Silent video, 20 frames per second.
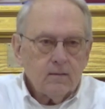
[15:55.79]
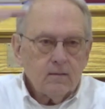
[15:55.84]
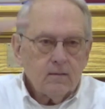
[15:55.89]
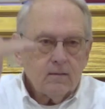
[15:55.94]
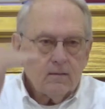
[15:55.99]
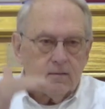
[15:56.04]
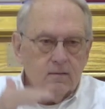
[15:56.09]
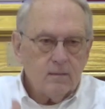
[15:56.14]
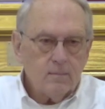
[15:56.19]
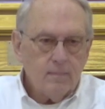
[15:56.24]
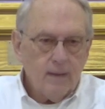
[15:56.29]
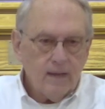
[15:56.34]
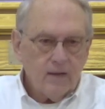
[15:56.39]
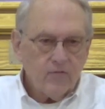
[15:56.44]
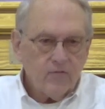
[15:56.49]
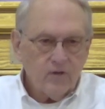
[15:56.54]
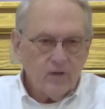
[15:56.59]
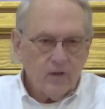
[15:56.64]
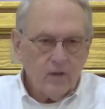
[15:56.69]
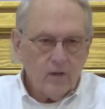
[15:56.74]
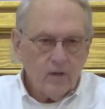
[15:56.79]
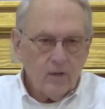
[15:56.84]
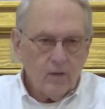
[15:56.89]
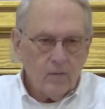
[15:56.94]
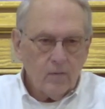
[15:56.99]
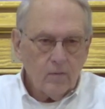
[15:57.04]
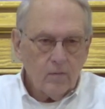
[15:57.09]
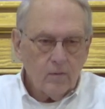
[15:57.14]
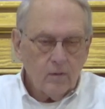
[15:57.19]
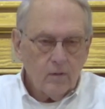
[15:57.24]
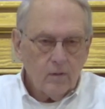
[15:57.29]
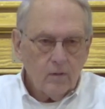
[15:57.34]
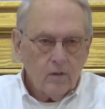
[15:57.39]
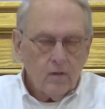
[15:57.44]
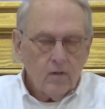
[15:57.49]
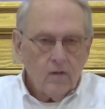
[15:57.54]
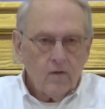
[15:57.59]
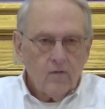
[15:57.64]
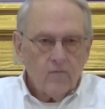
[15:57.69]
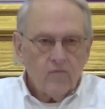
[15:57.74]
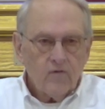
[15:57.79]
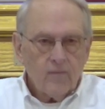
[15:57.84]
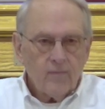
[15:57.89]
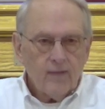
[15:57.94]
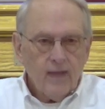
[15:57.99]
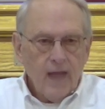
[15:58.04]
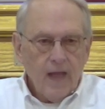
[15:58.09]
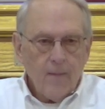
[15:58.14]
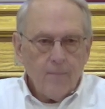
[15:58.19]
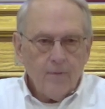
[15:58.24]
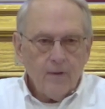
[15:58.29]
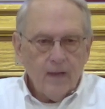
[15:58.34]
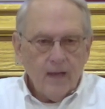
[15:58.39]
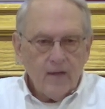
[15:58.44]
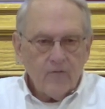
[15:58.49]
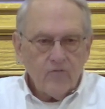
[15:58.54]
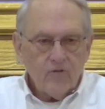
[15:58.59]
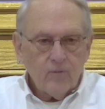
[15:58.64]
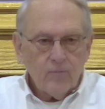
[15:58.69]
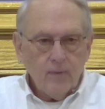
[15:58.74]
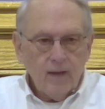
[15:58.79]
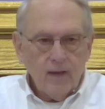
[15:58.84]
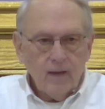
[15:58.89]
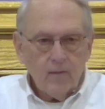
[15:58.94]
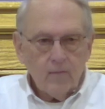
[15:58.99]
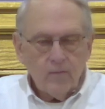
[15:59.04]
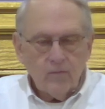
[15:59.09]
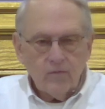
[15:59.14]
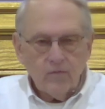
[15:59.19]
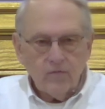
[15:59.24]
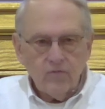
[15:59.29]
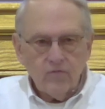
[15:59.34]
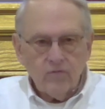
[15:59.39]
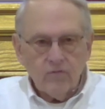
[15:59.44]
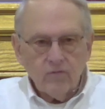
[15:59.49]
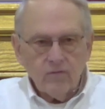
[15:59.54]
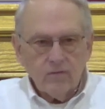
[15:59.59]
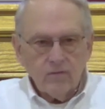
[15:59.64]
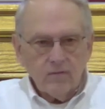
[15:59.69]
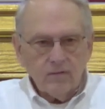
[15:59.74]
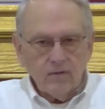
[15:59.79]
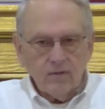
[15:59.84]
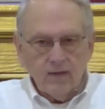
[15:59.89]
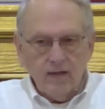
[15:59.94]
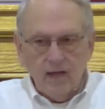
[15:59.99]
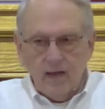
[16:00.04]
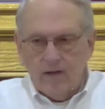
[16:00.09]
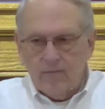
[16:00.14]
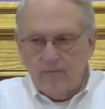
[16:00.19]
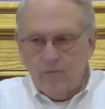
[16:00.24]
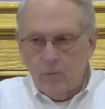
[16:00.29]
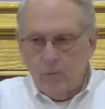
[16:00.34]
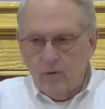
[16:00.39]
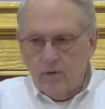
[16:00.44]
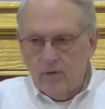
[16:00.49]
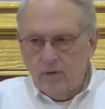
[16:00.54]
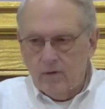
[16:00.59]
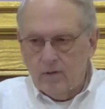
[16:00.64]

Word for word: to Mexico, from the Appalachian Mountains to California.